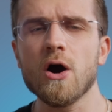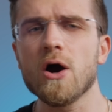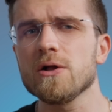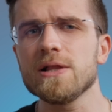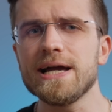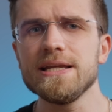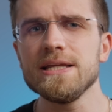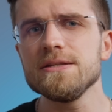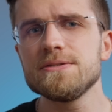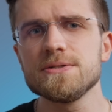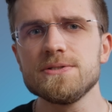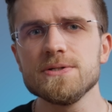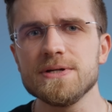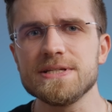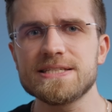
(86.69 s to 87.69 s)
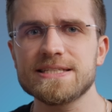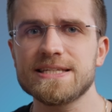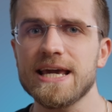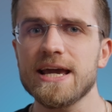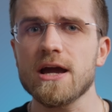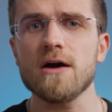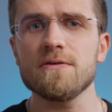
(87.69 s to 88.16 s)
All I need to do is
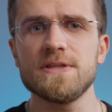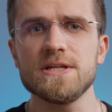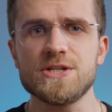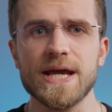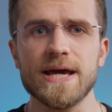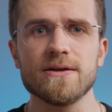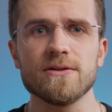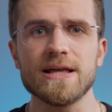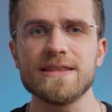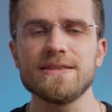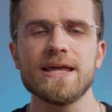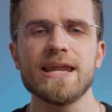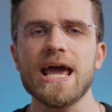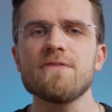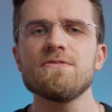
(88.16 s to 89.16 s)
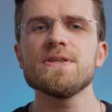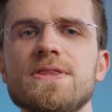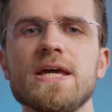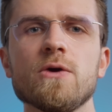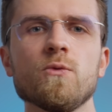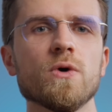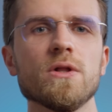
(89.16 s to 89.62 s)
kick off the channel and then
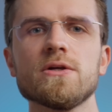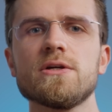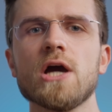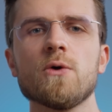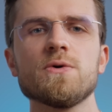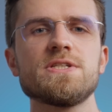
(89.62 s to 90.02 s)
everything will go